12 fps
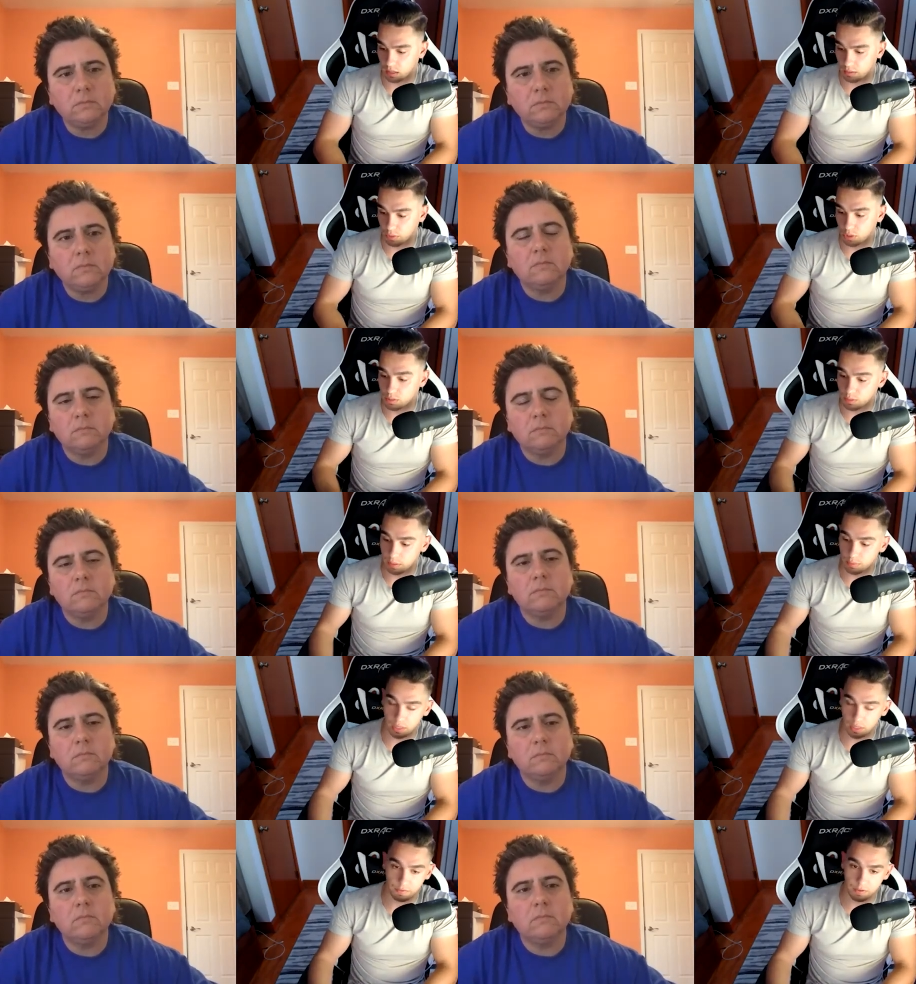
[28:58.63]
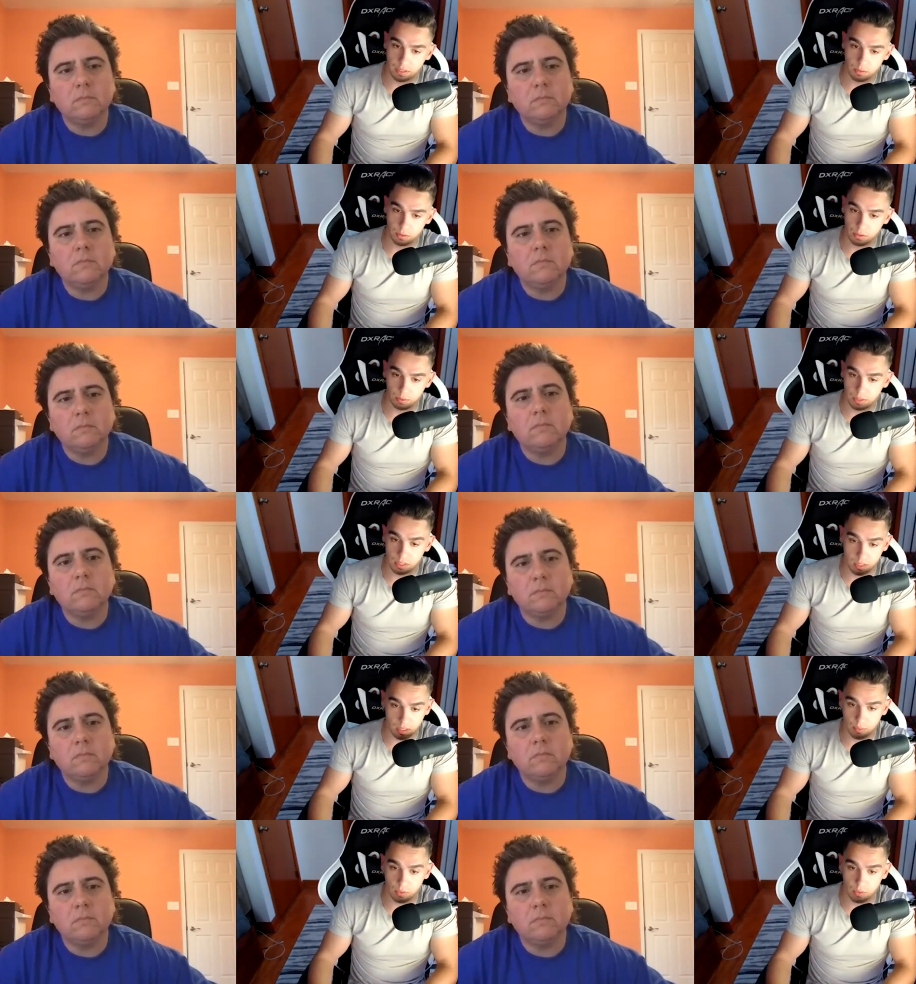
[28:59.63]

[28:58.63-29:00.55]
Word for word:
Speaker 1: Most of the people in that Facebook group are the same